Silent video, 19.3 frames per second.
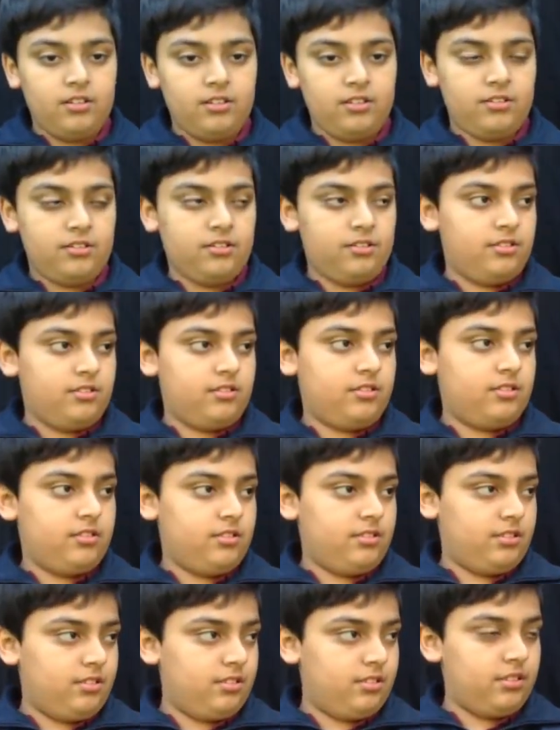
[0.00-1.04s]

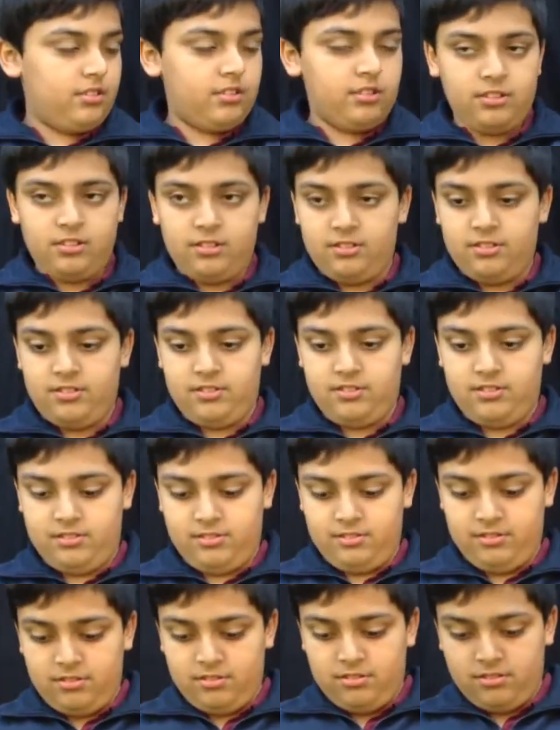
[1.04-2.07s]

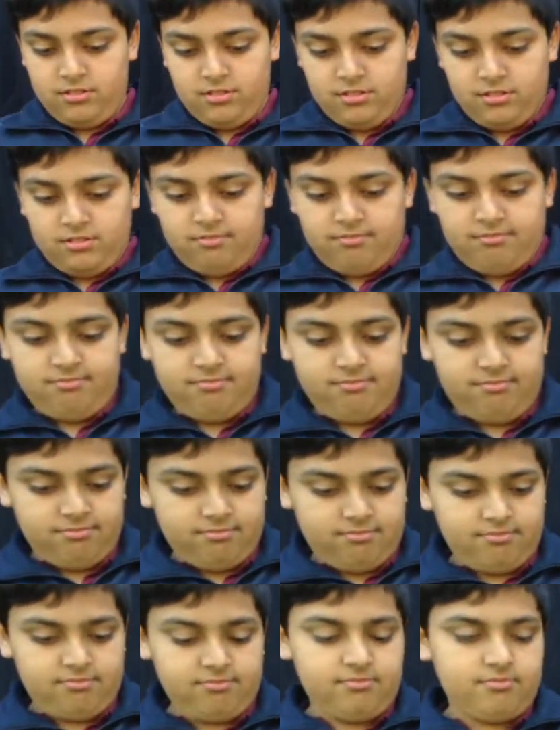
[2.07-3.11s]

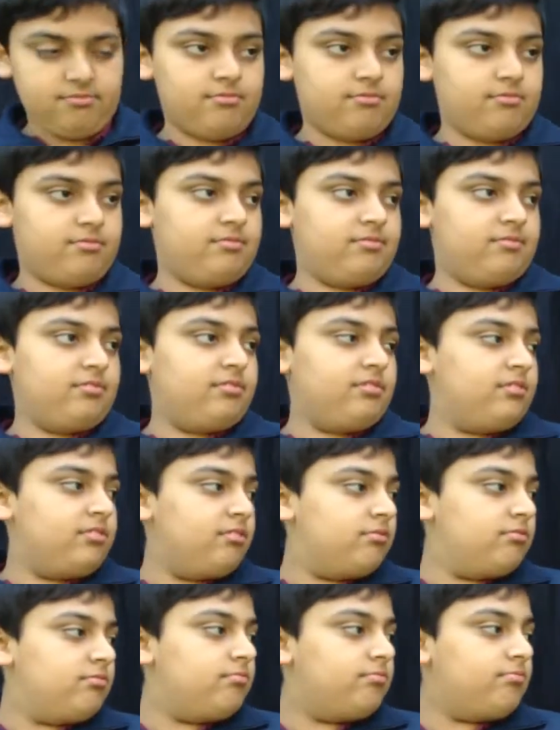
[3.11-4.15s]

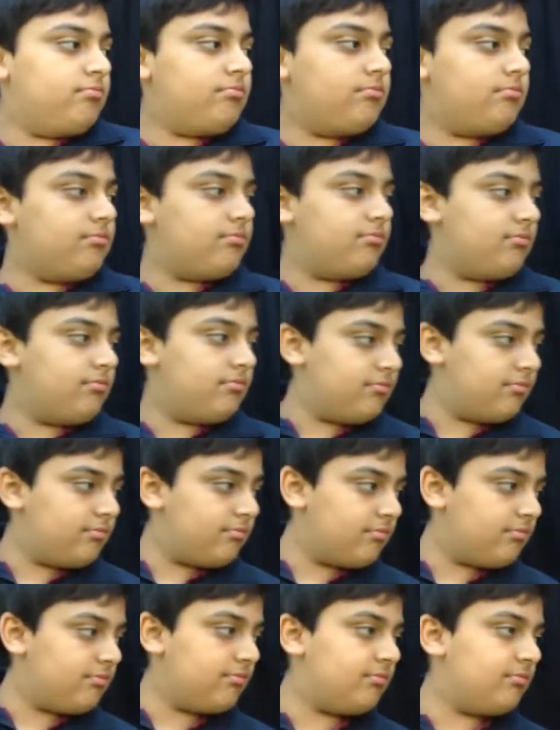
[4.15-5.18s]

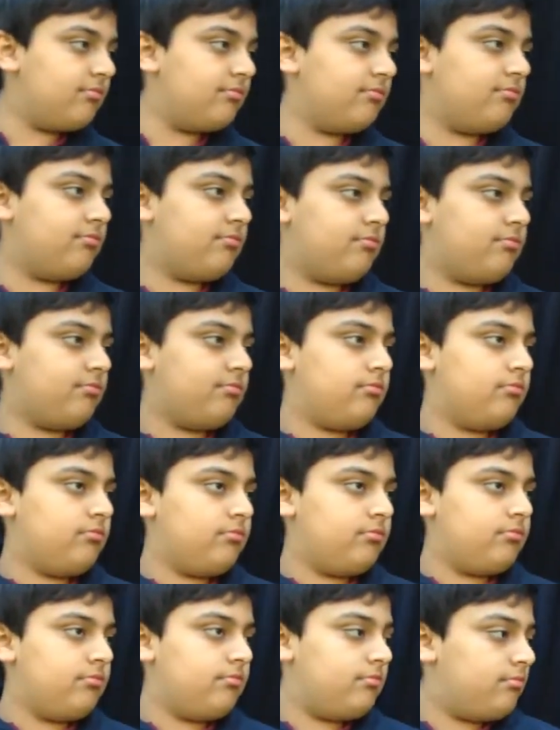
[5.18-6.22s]

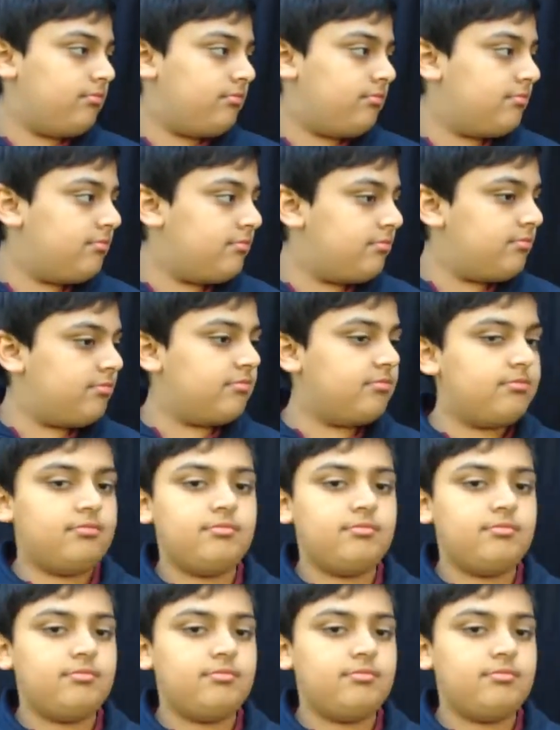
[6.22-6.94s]
(not speaking)